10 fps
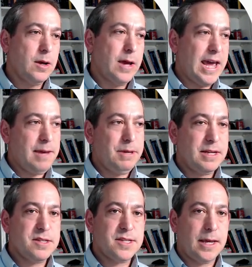A, B,
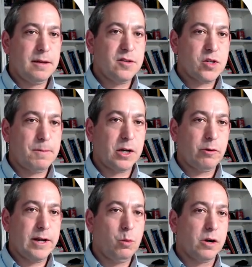and C. So I'm going to
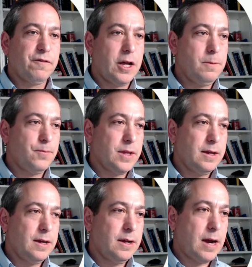create a workflow.
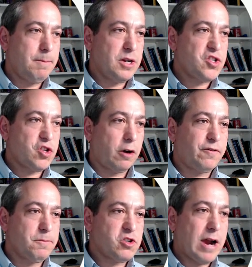I'm going to start
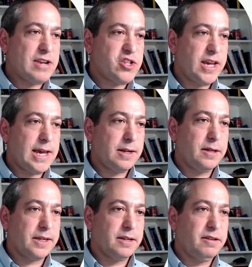from scratch again,
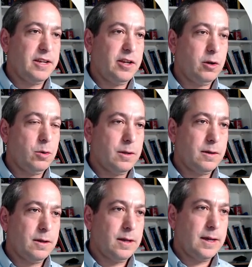click continue.
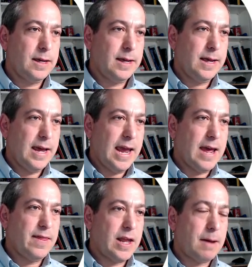
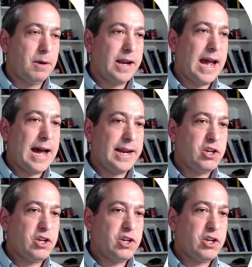And then I'm going to add a